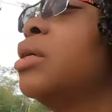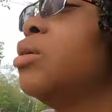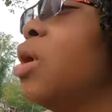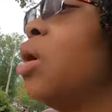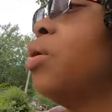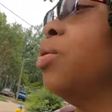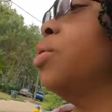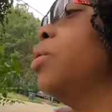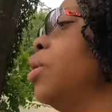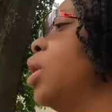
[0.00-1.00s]
you know
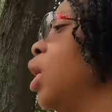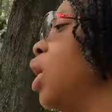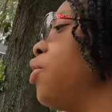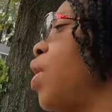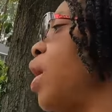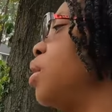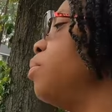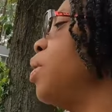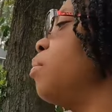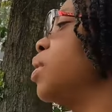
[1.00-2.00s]
and i try not to be on my